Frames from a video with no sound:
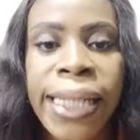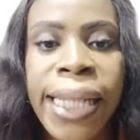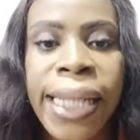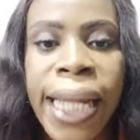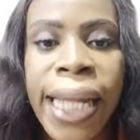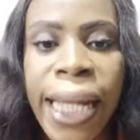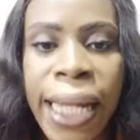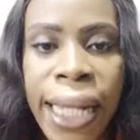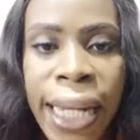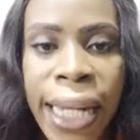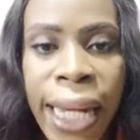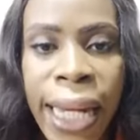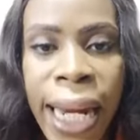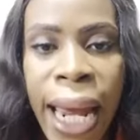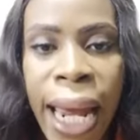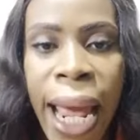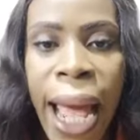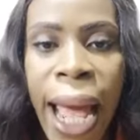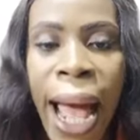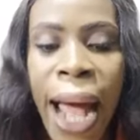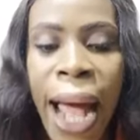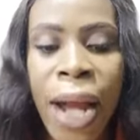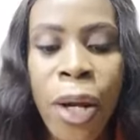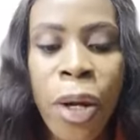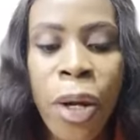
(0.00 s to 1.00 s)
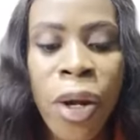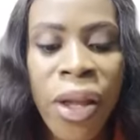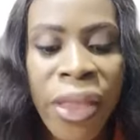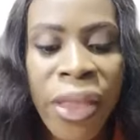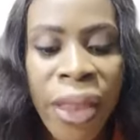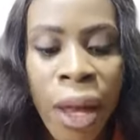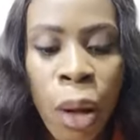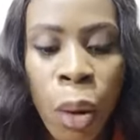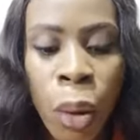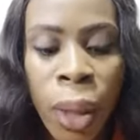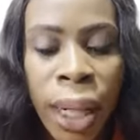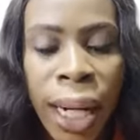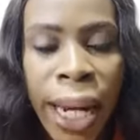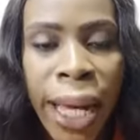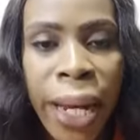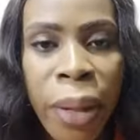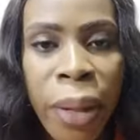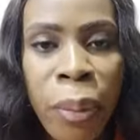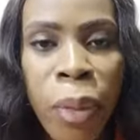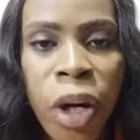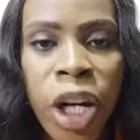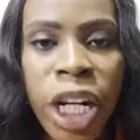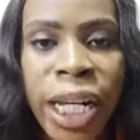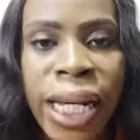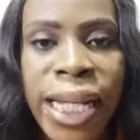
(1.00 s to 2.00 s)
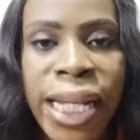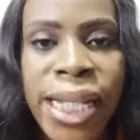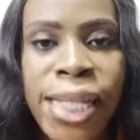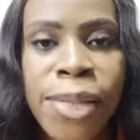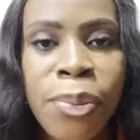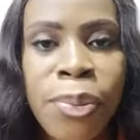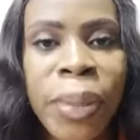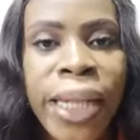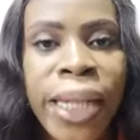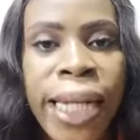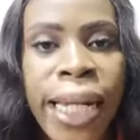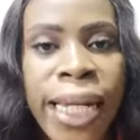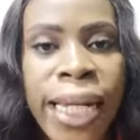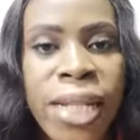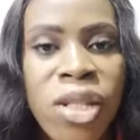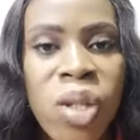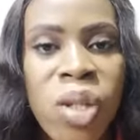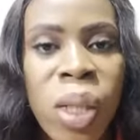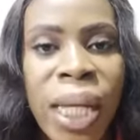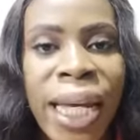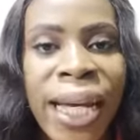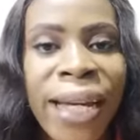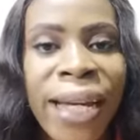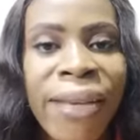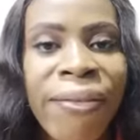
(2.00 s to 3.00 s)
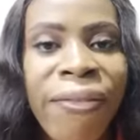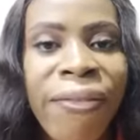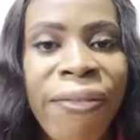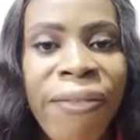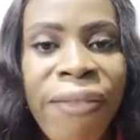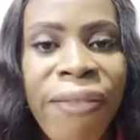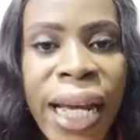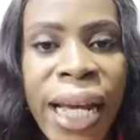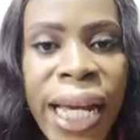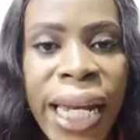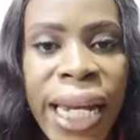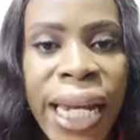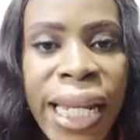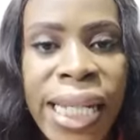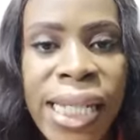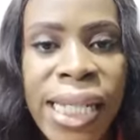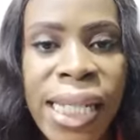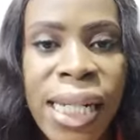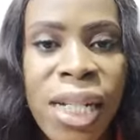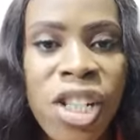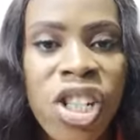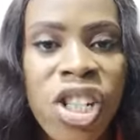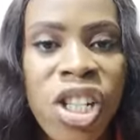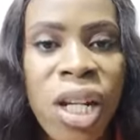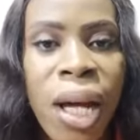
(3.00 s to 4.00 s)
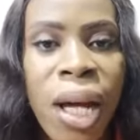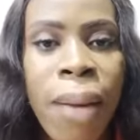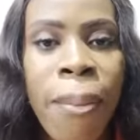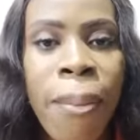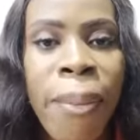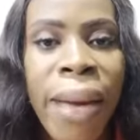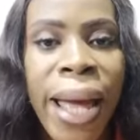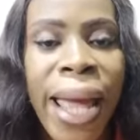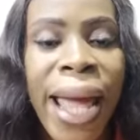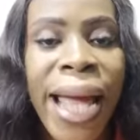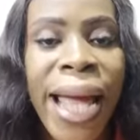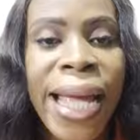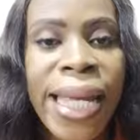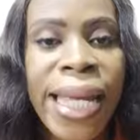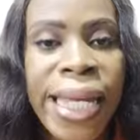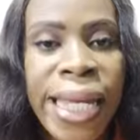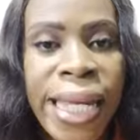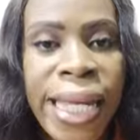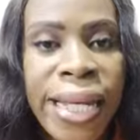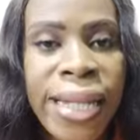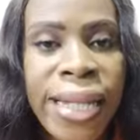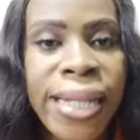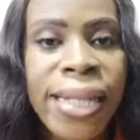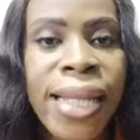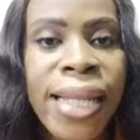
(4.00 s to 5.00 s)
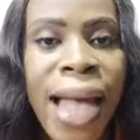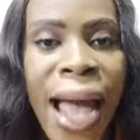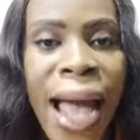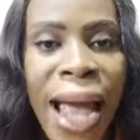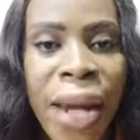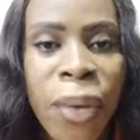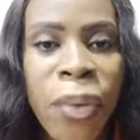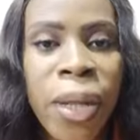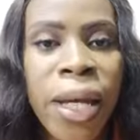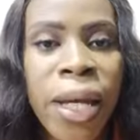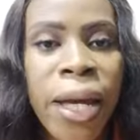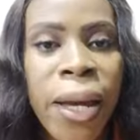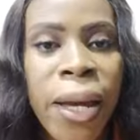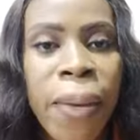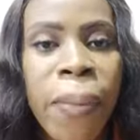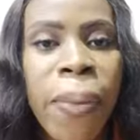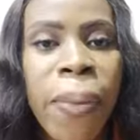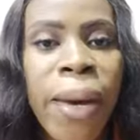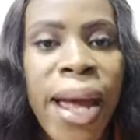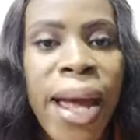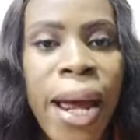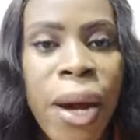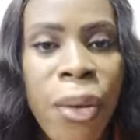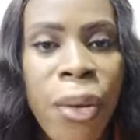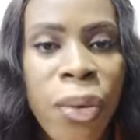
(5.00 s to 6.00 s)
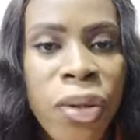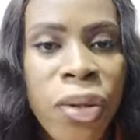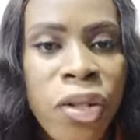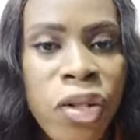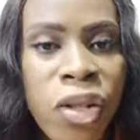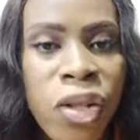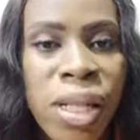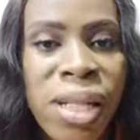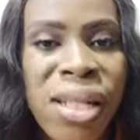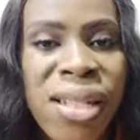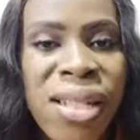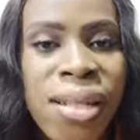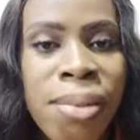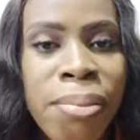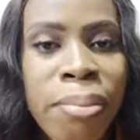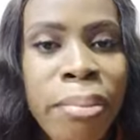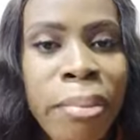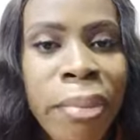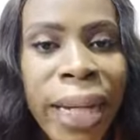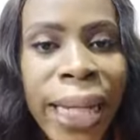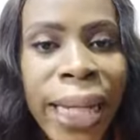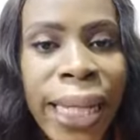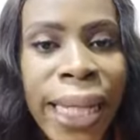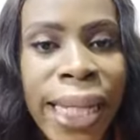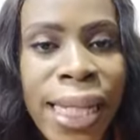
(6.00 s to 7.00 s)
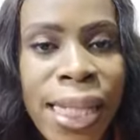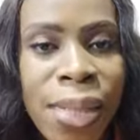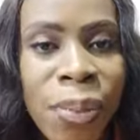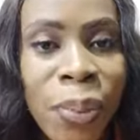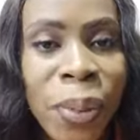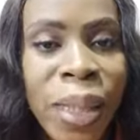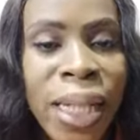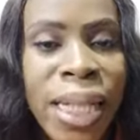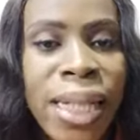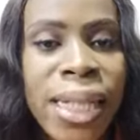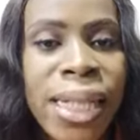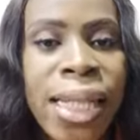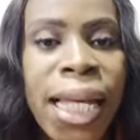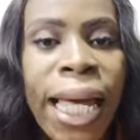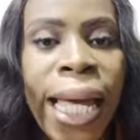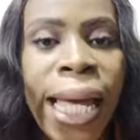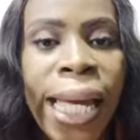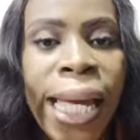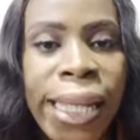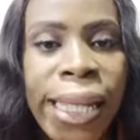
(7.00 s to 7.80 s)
Then another online marketplace you can find international buyer is Agri Resources Marketplace.